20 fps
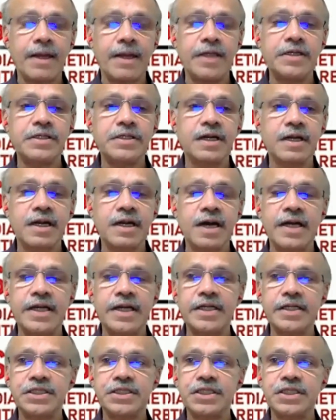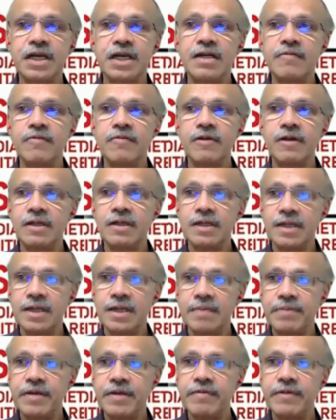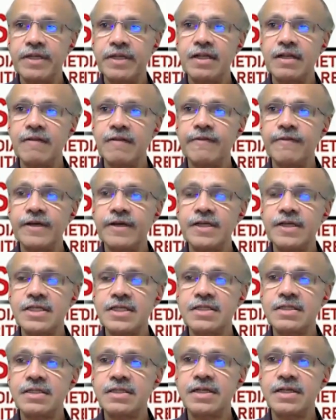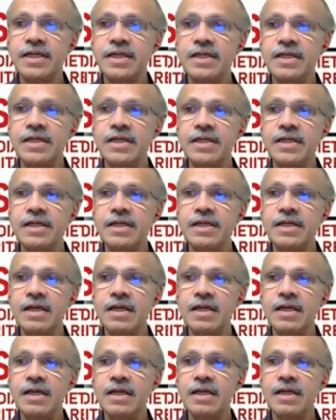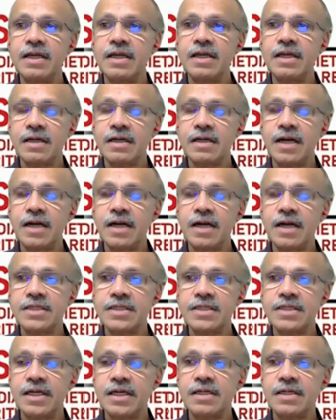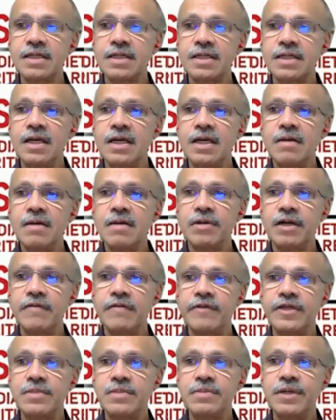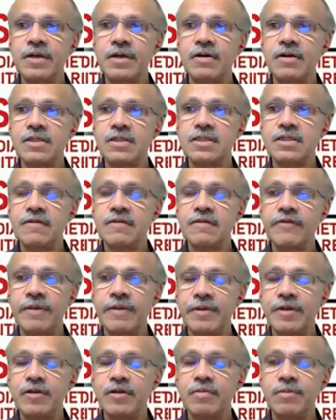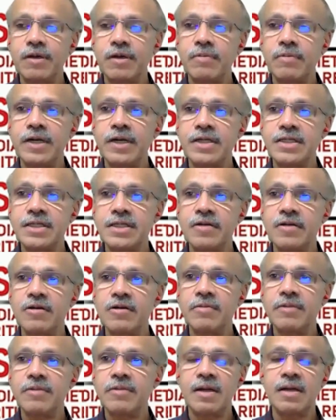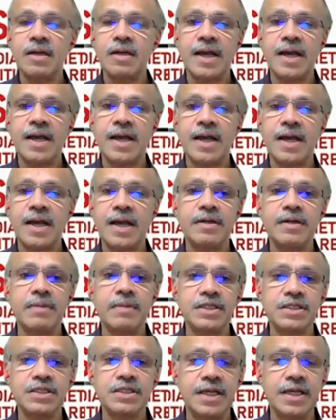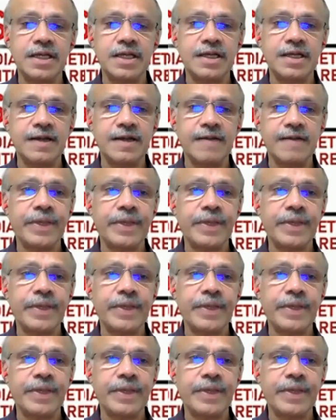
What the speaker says: intracardiac shunt will appear within the first 3 cardiac cycles, but if it's because of hepatopulmonary syndrome, it will happen much later,